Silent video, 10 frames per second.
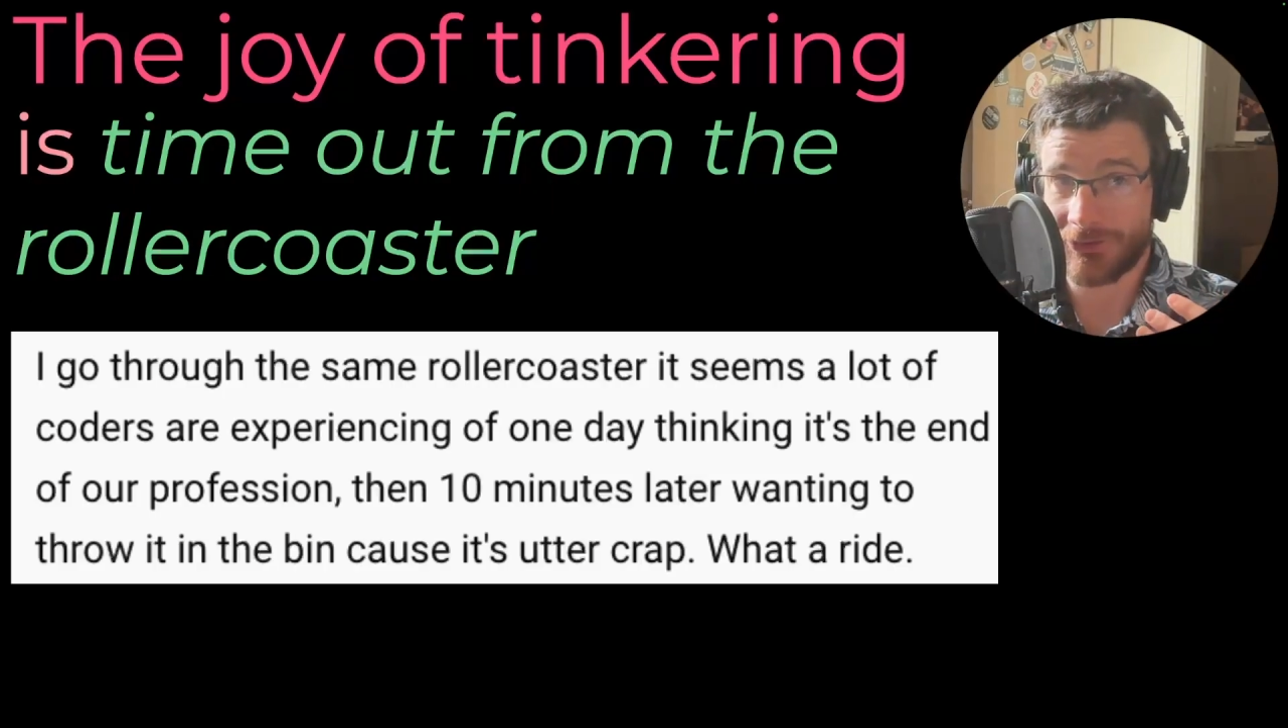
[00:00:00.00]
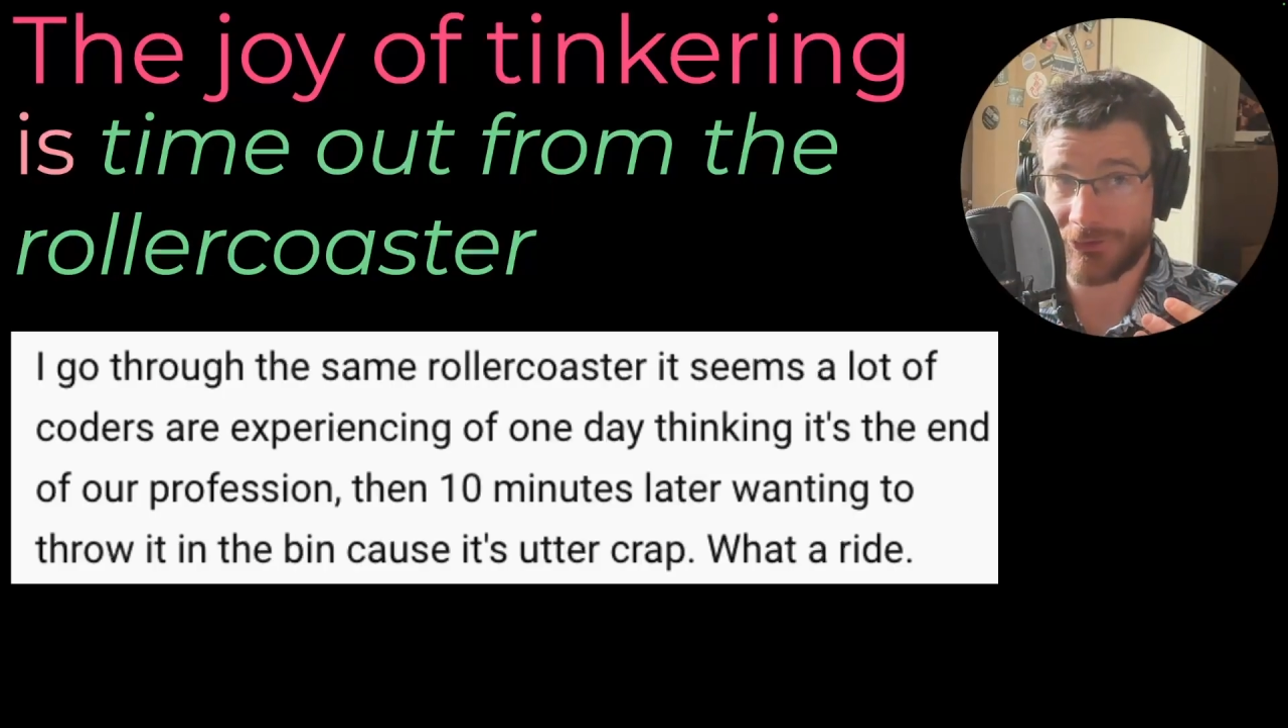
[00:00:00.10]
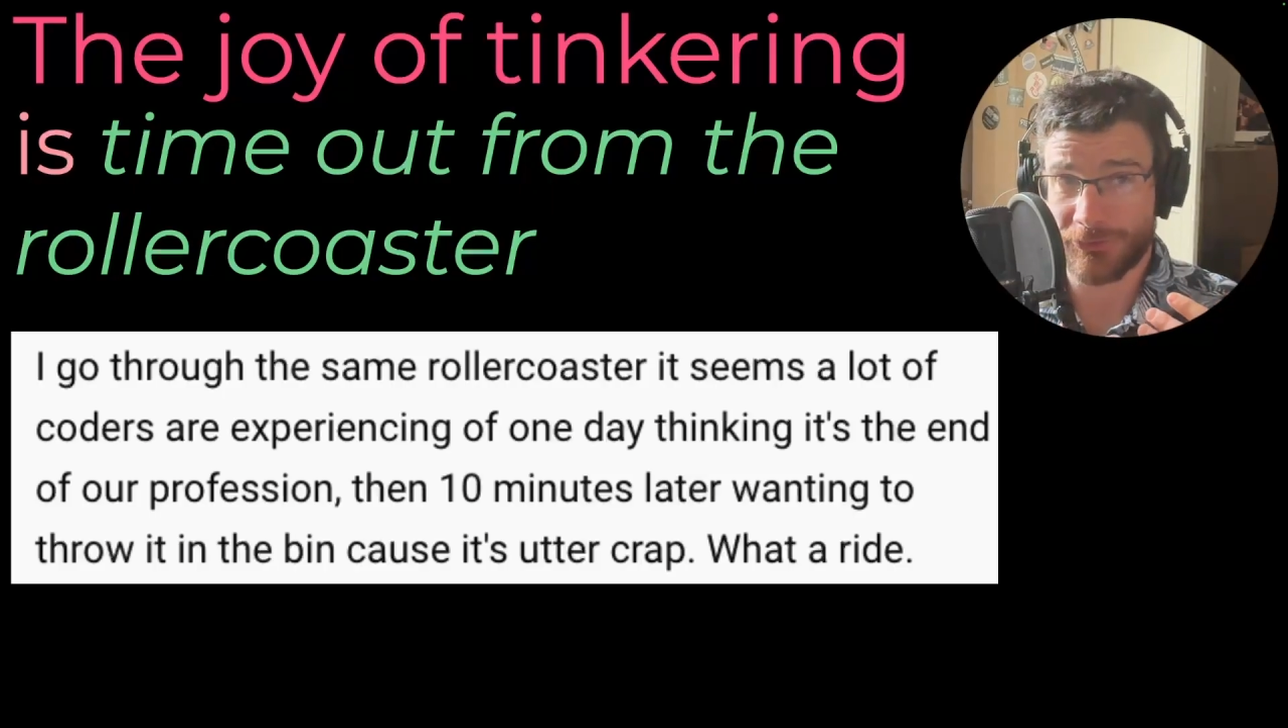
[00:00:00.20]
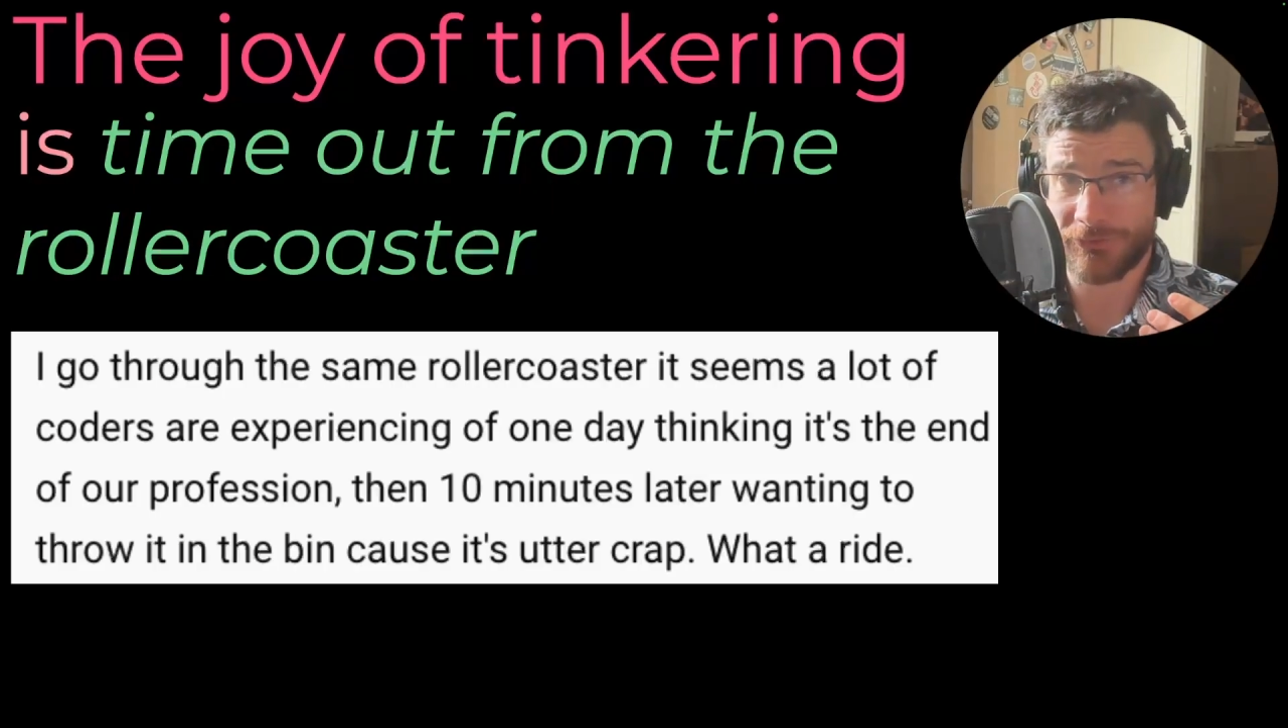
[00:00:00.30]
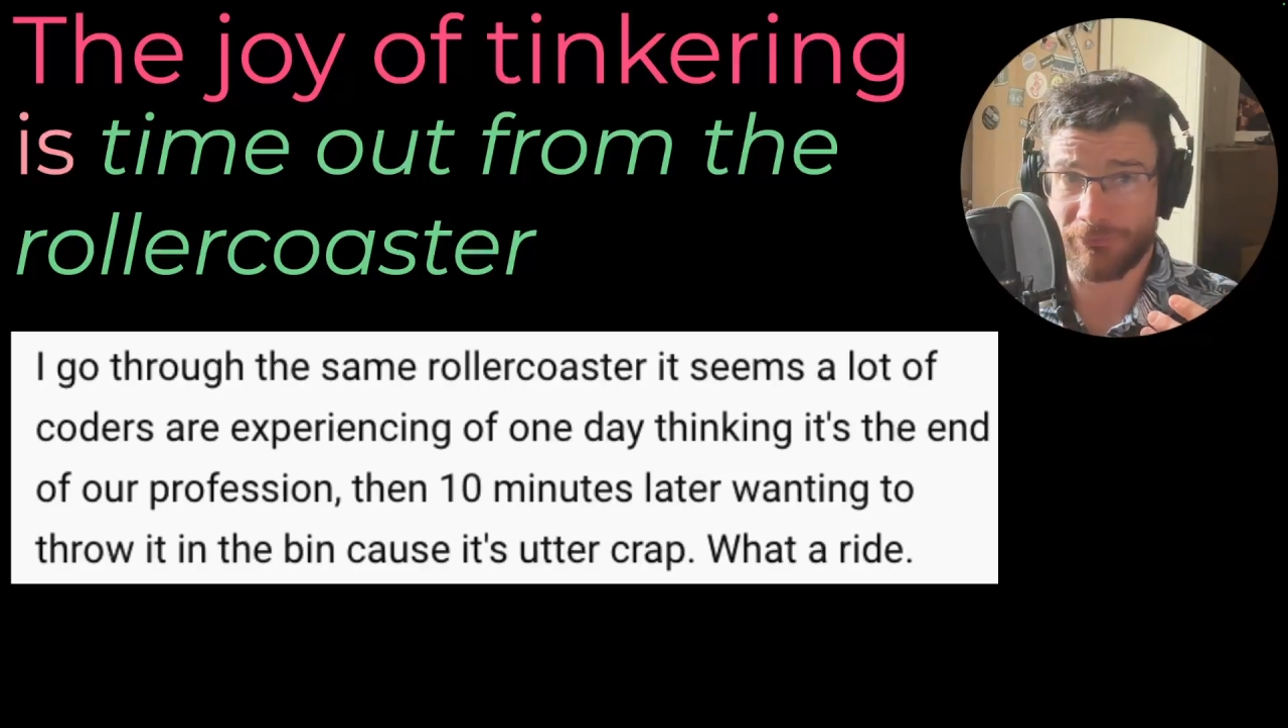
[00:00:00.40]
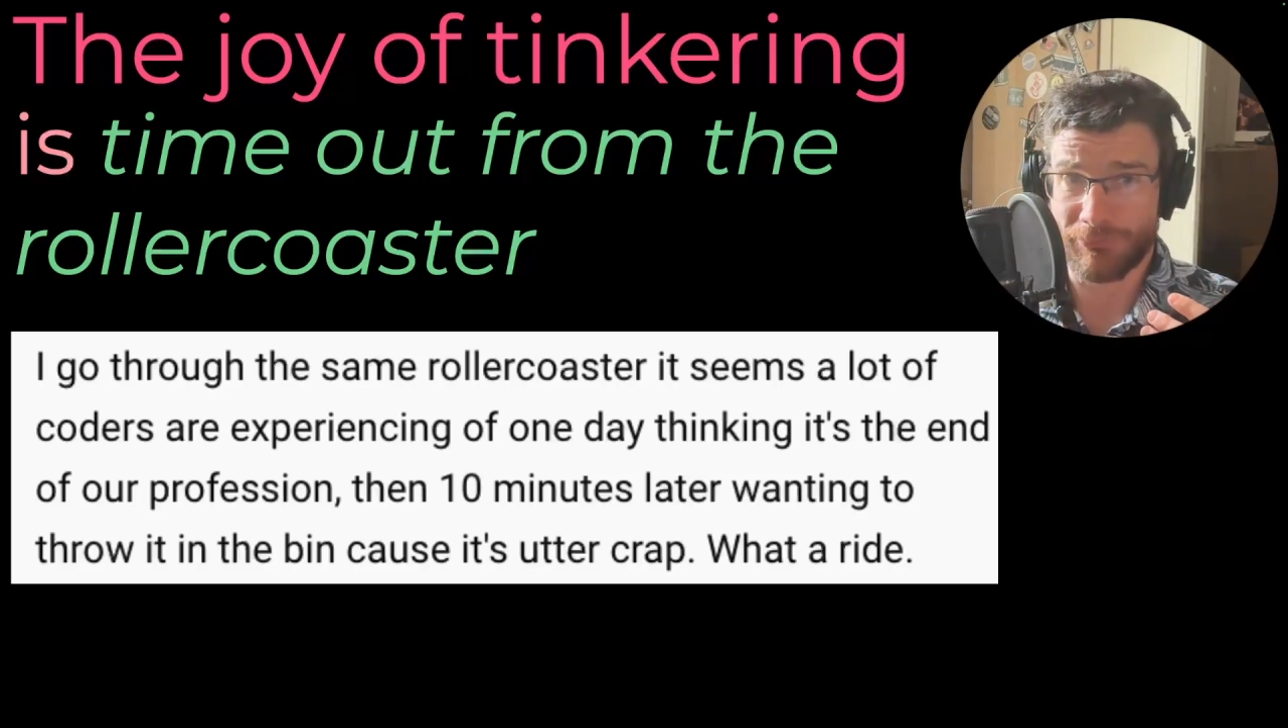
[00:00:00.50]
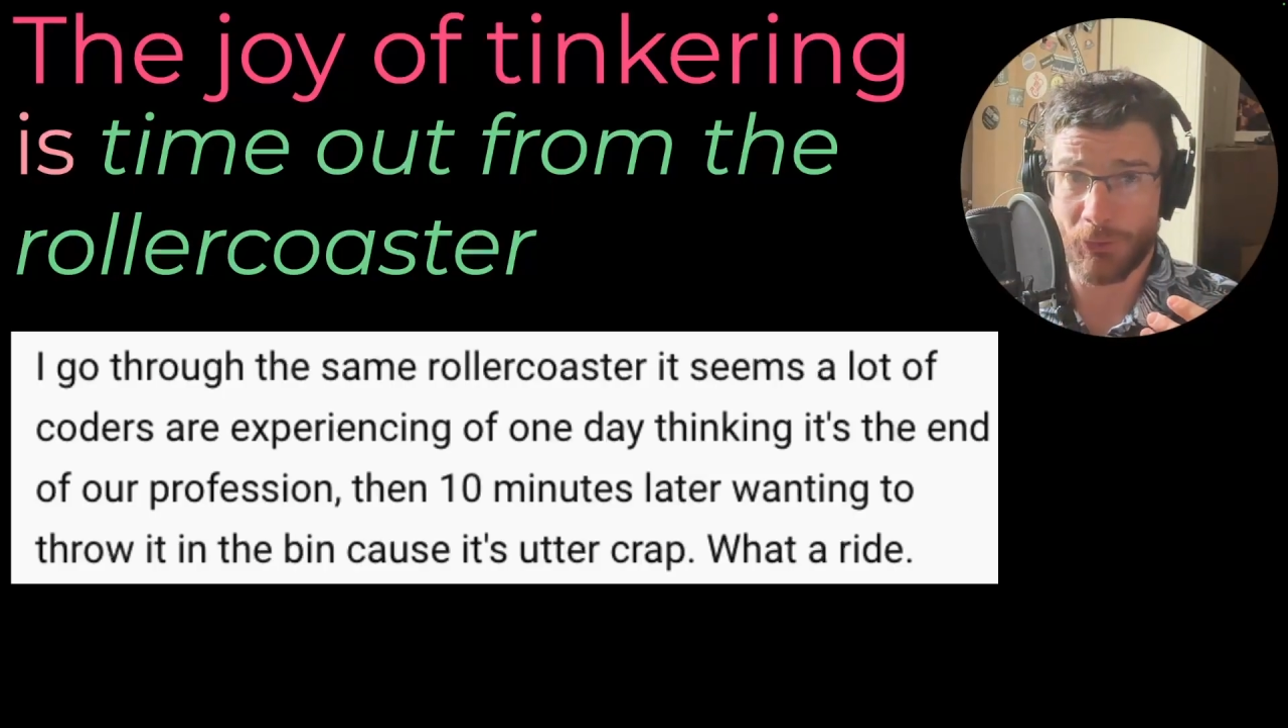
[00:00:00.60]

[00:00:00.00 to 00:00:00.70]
sort of